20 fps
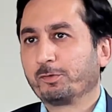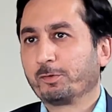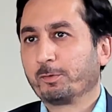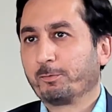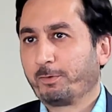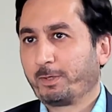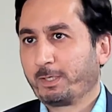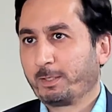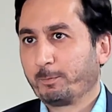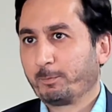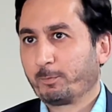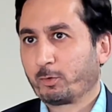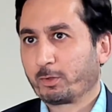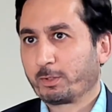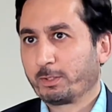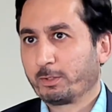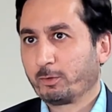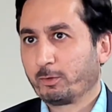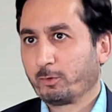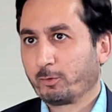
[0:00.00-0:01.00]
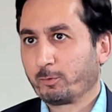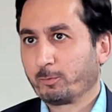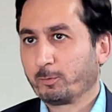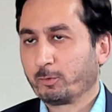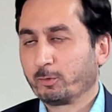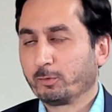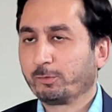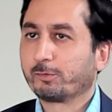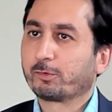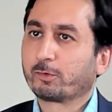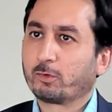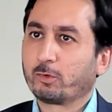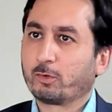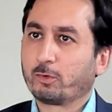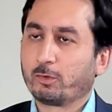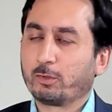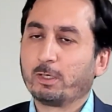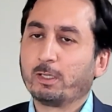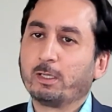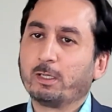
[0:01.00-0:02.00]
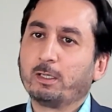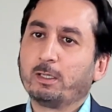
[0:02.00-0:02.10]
some very important hormones called